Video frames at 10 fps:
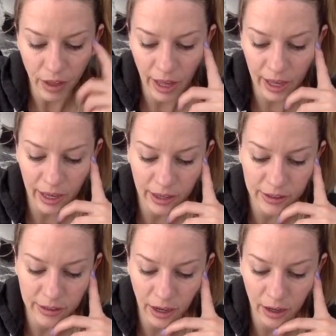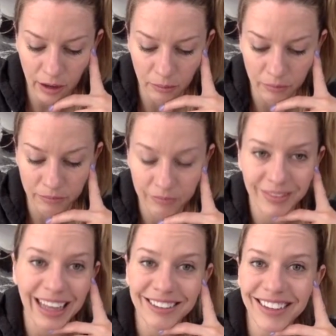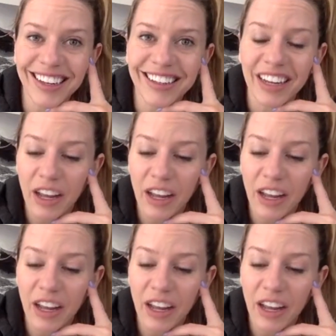And that's it.